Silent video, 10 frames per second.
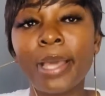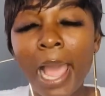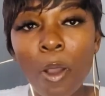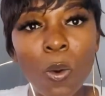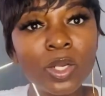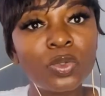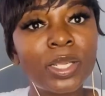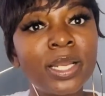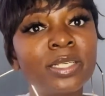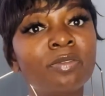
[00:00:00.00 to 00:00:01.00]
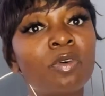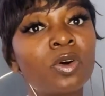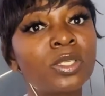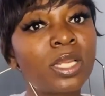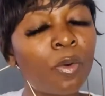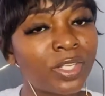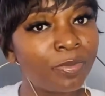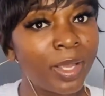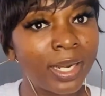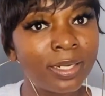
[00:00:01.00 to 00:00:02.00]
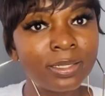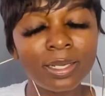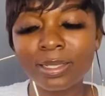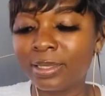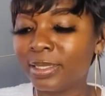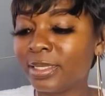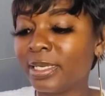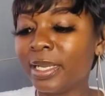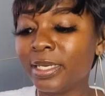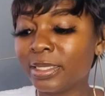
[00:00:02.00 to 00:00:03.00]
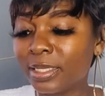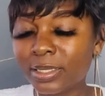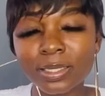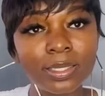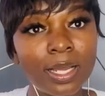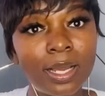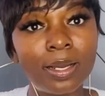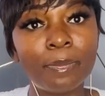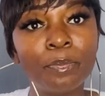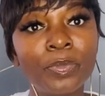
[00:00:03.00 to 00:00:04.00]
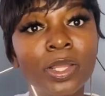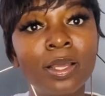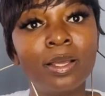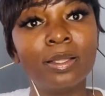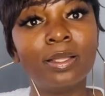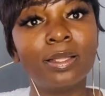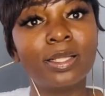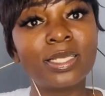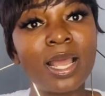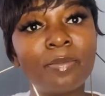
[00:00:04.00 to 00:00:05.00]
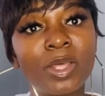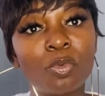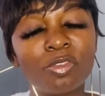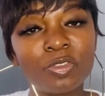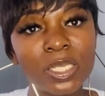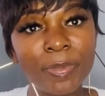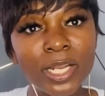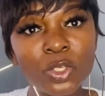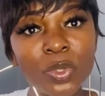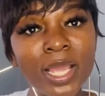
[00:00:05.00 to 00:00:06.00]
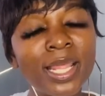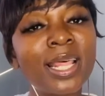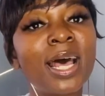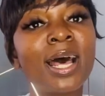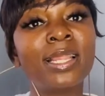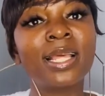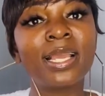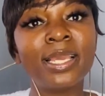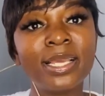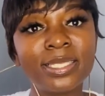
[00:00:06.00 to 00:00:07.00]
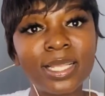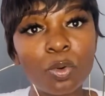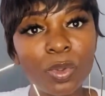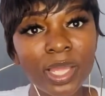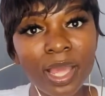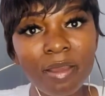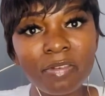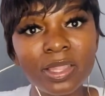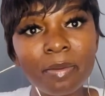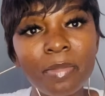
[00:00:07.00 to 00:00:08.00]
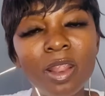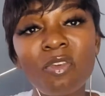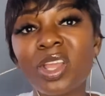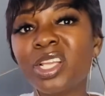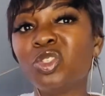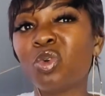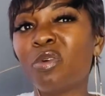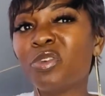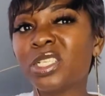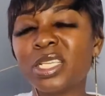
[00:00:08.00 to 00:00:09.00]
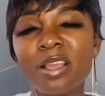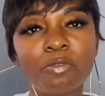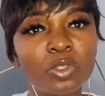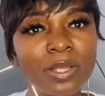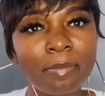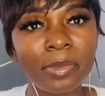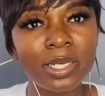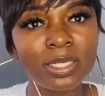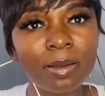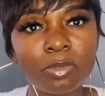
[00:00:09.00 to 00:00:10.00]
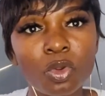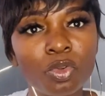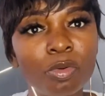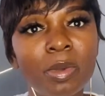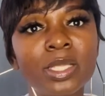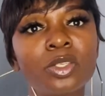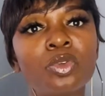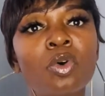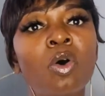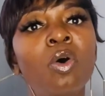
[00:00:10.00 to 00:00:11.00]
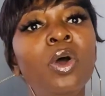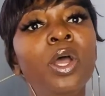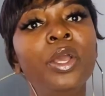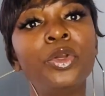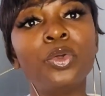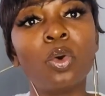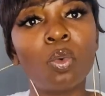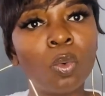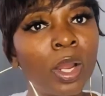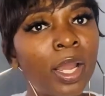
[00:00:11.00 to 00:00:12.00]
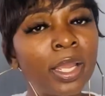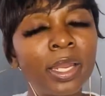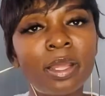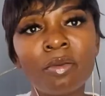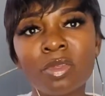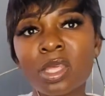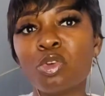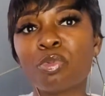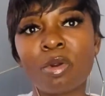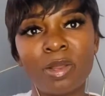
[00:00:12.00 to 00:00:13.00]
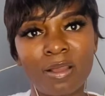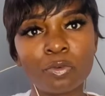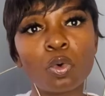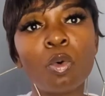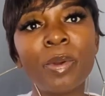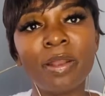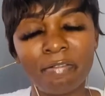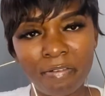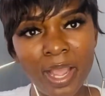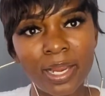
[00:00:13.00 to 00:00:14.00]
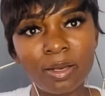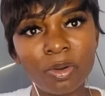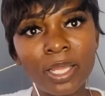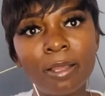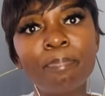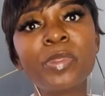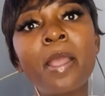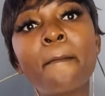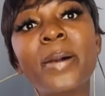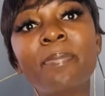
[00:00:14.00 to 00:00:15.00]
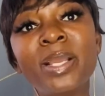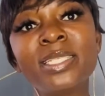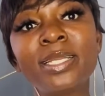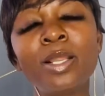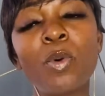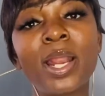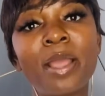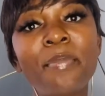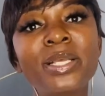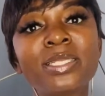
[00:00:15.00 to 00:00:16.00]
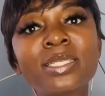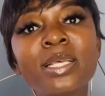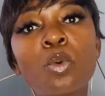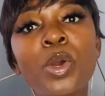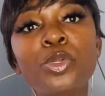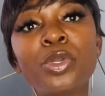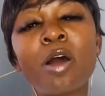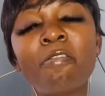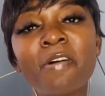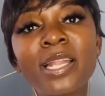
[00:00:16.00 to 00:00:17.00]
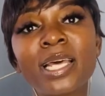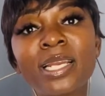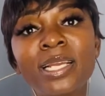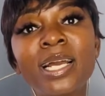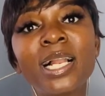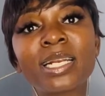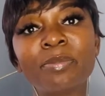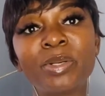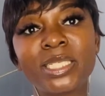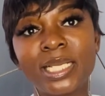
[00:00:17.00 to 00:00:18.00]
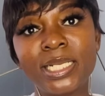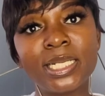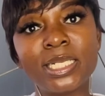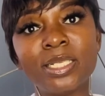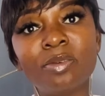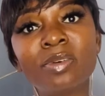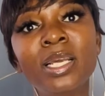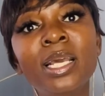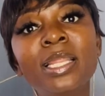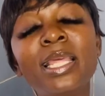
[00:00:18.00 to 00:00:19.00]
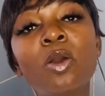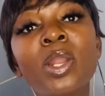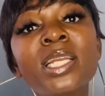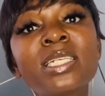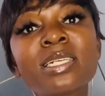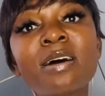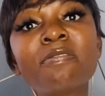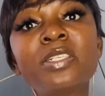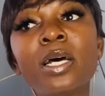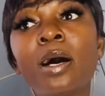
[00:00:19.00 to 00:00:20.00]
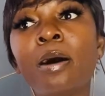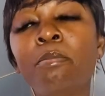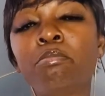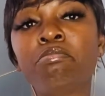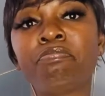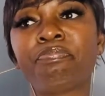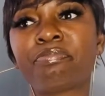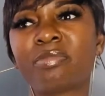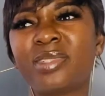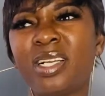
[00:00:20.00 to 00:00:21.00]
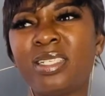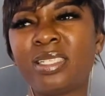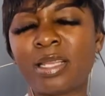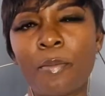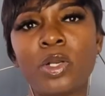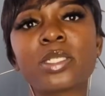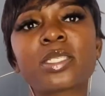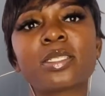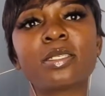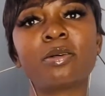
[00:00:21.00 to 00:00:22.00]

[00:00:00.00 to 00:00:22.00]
I want to get divorced, I was married this date, this is the time that we've spent together, the kids that we have in the marriage. You obviously have to submit some documents, your work and everything. You probably have to open a file. Okay, but basically what happens is that when you now find that legal representative, they're gonna draft summons.